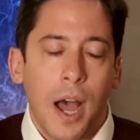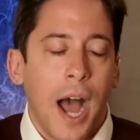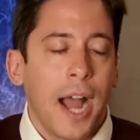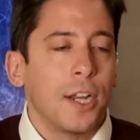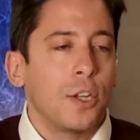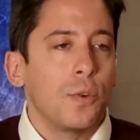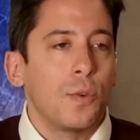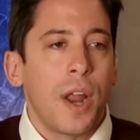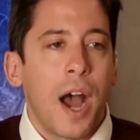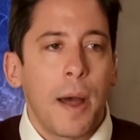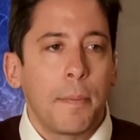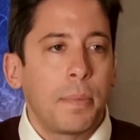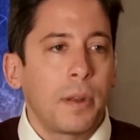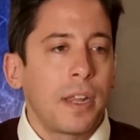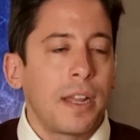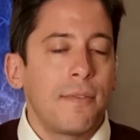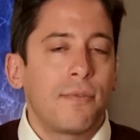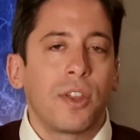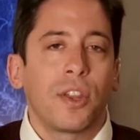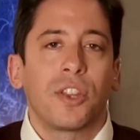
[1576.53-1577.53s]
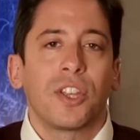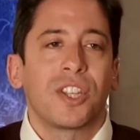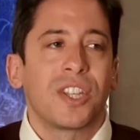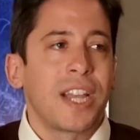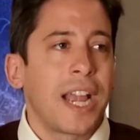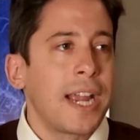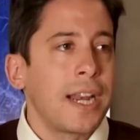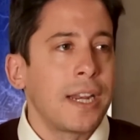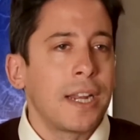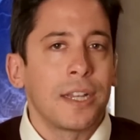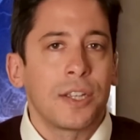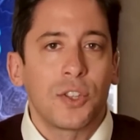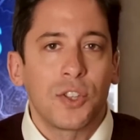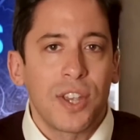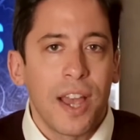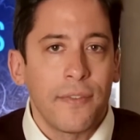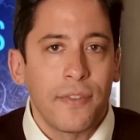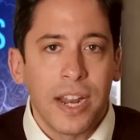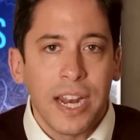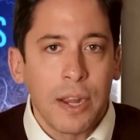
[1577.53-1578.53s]
I do not believe that the
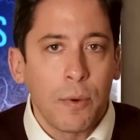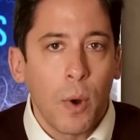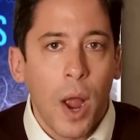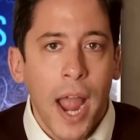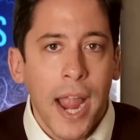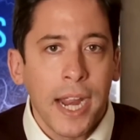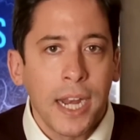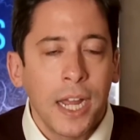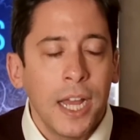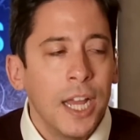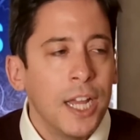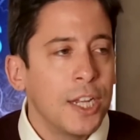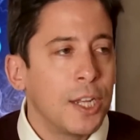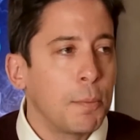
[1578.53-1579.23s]
Satanists have any right